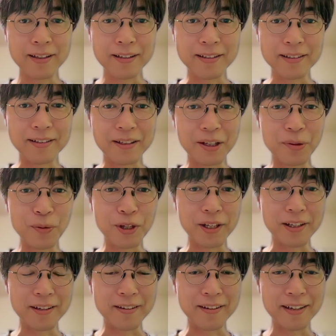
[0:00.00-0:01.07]
Good
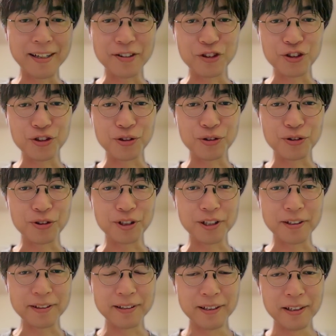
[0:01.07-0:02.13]
evening, how's it
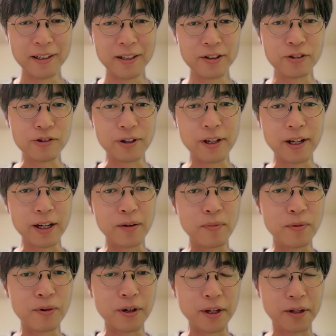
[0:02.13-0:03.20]
going? Today
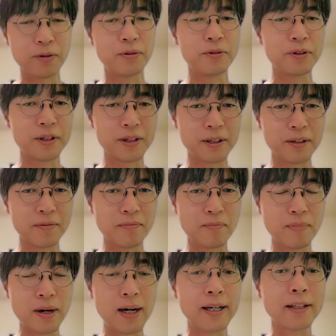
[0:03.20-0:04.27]
I'm recording
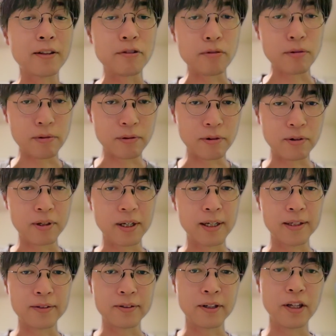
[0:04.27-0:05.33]
my talk
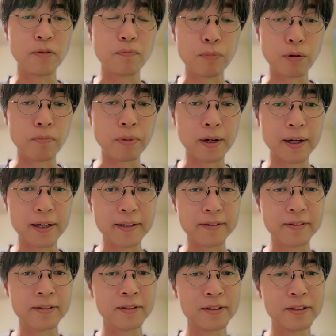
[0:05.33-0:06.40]
as an
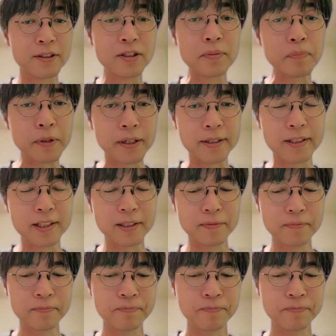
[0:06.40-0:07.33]
improvised speech.